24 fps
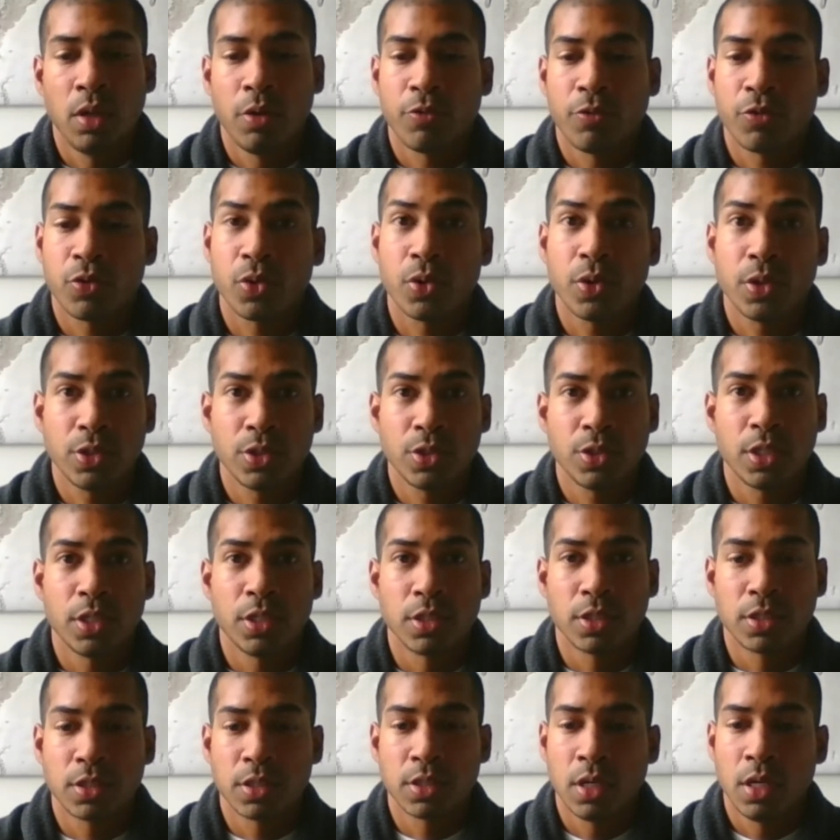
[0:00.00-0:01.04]
For
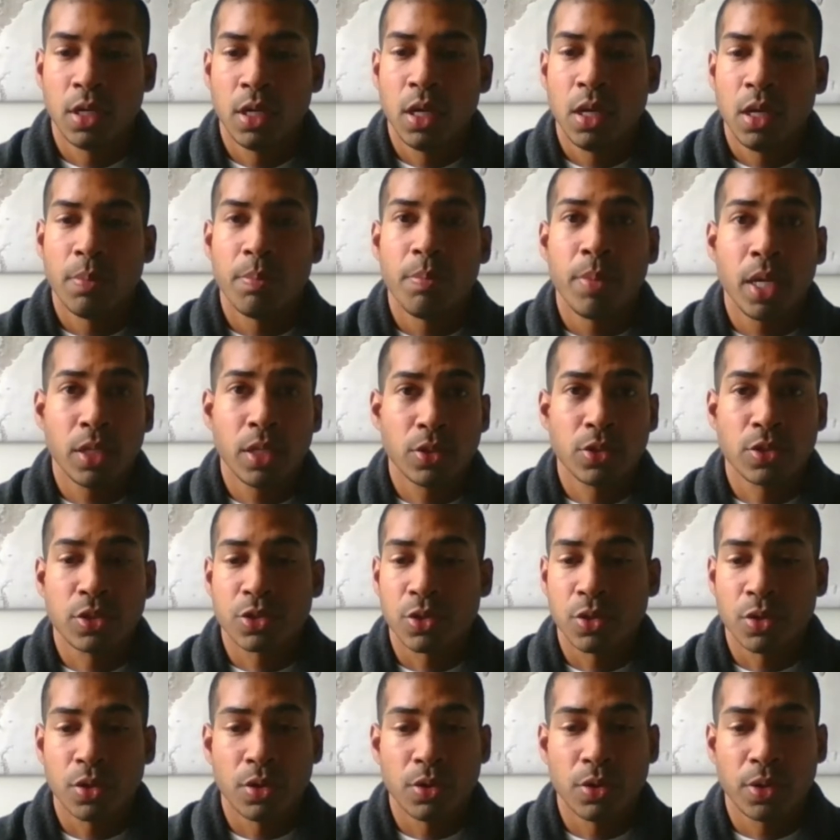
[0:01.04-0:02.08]
instance, mailers
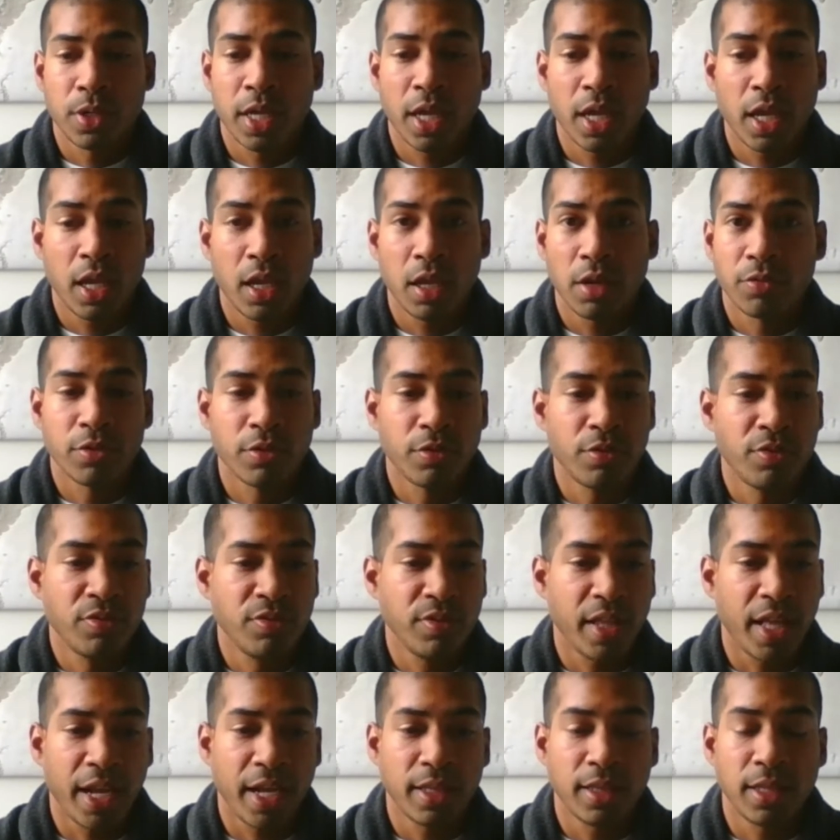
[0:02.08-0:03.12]
are okay for
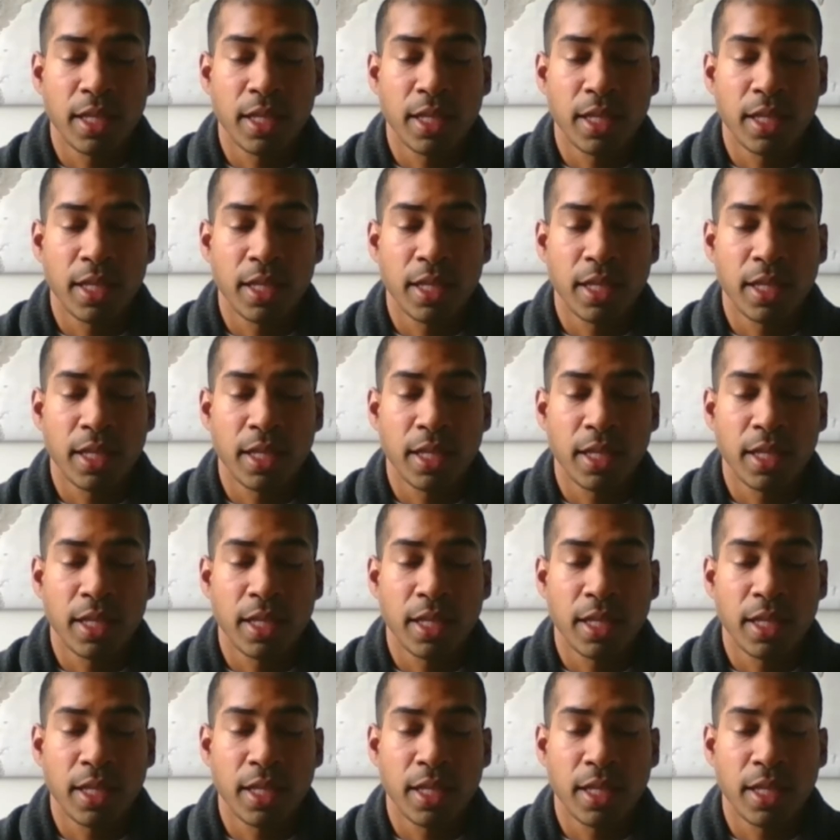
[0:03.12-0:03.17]
flat,